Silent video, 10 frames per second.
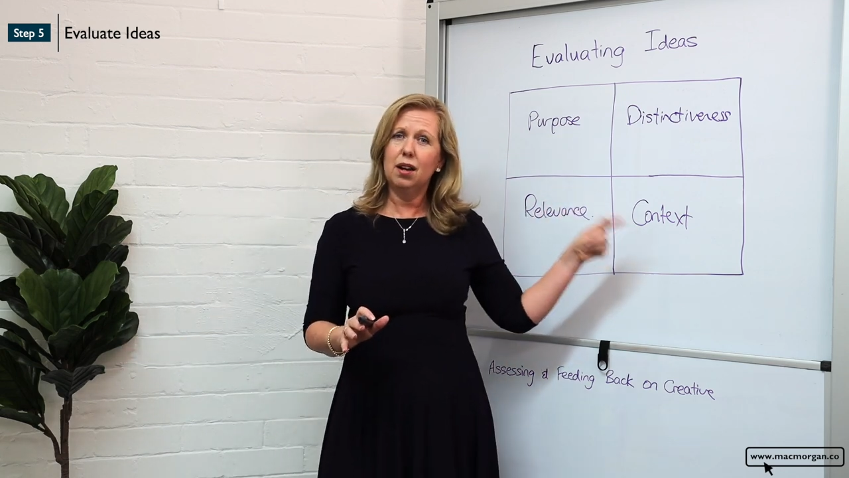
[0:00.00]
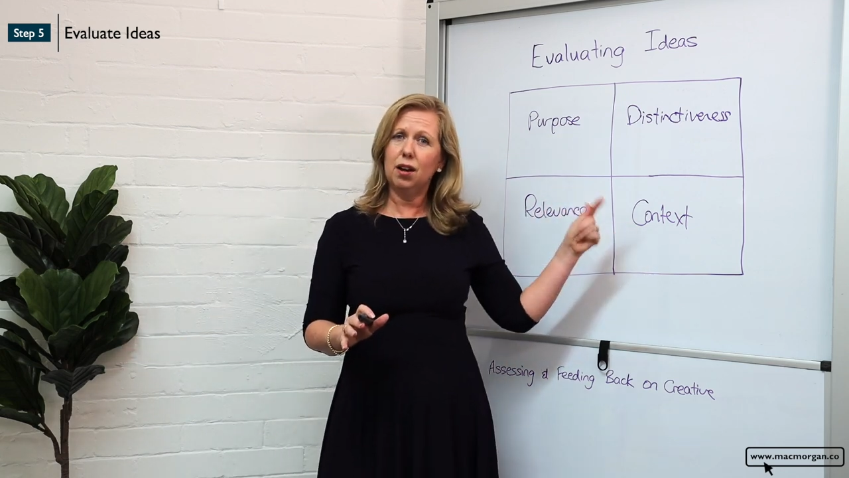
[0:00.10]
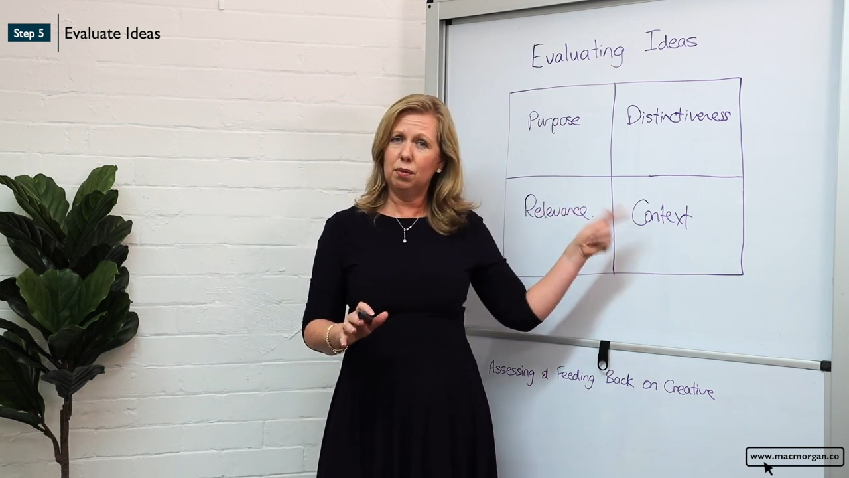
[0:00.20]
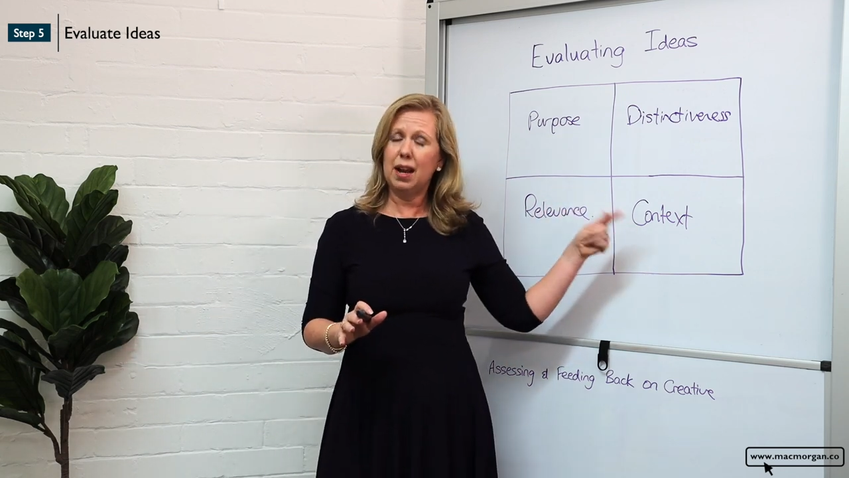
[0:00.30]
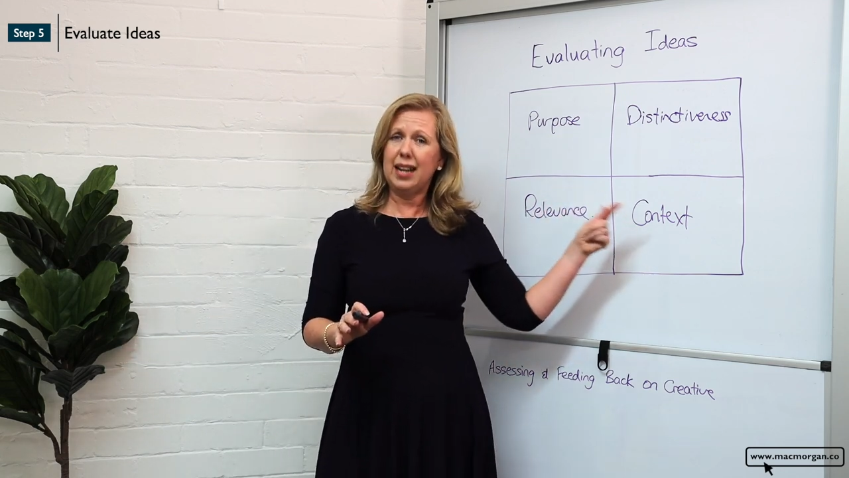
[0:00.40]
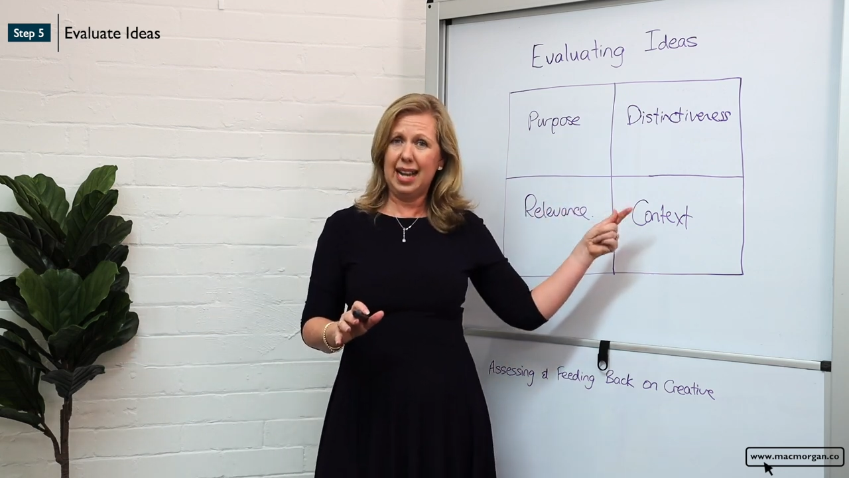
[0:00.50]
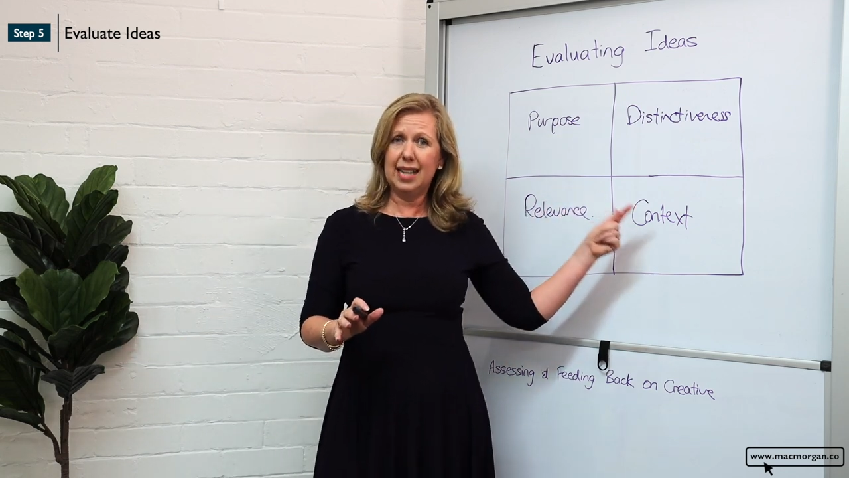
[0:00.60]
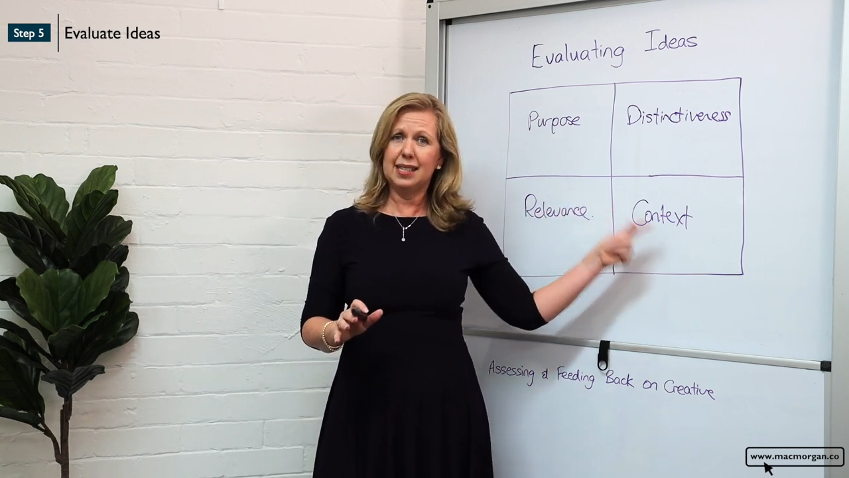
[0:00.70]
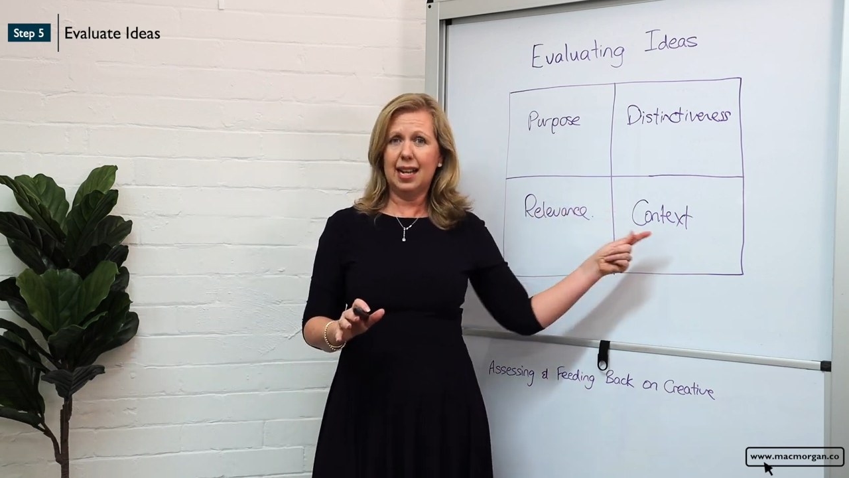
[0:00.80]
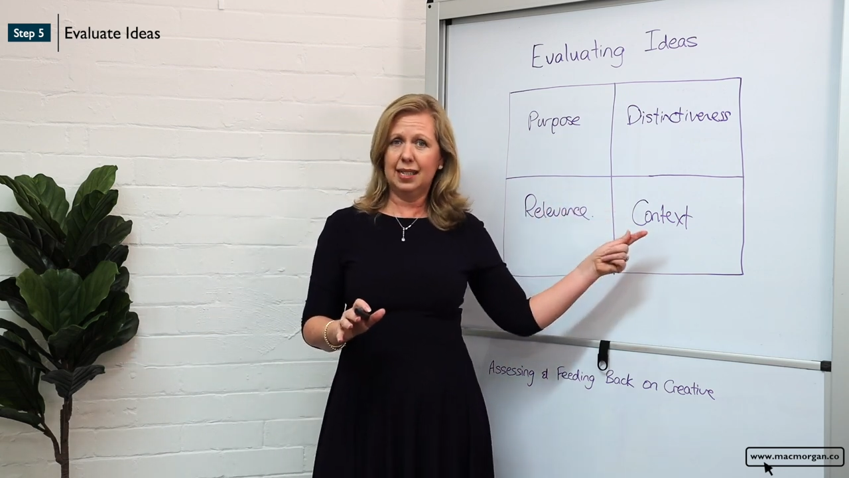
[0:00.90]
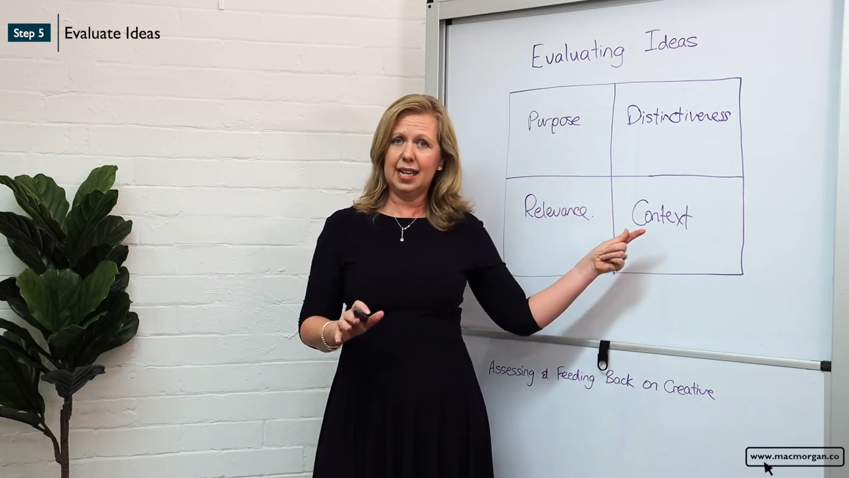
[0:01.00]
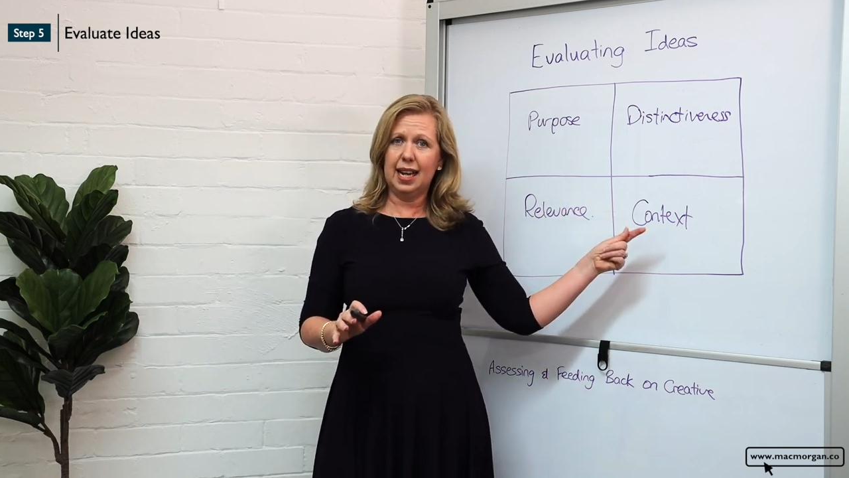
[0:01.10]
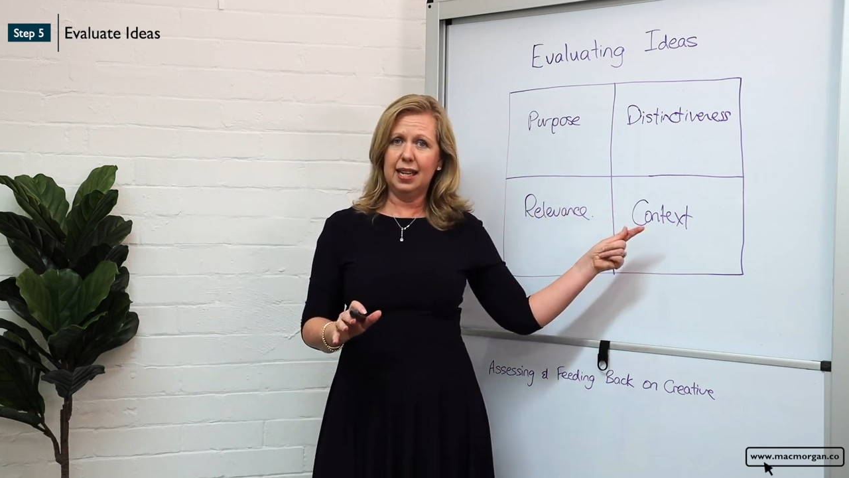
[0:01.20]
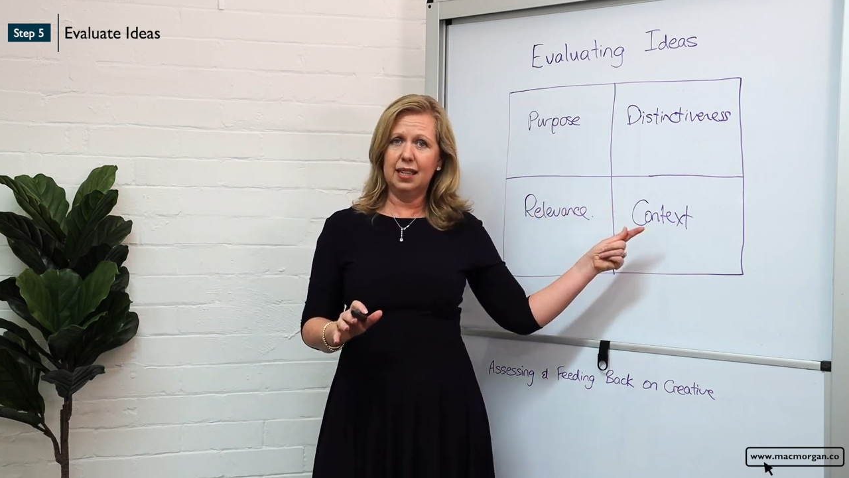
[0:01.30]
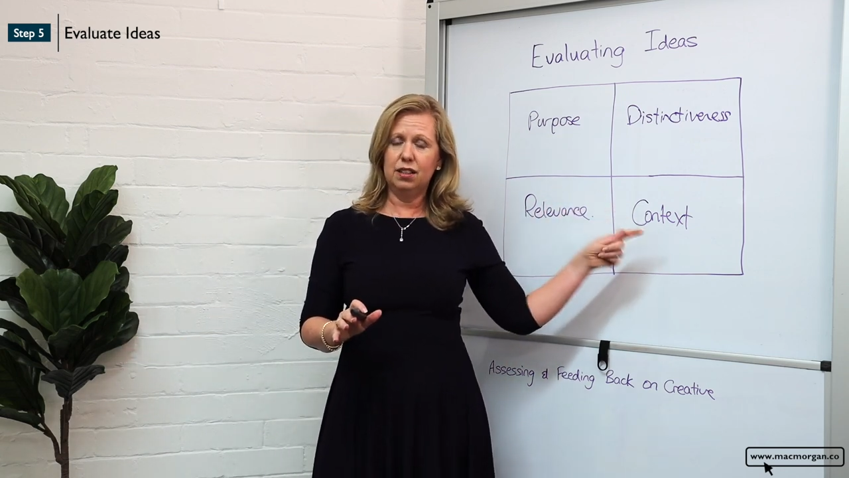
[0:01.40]
around Anzac
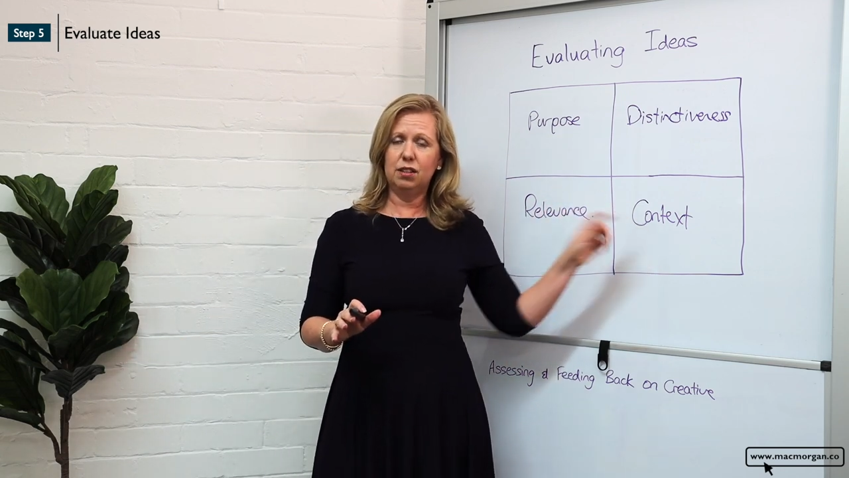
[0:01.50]
Day.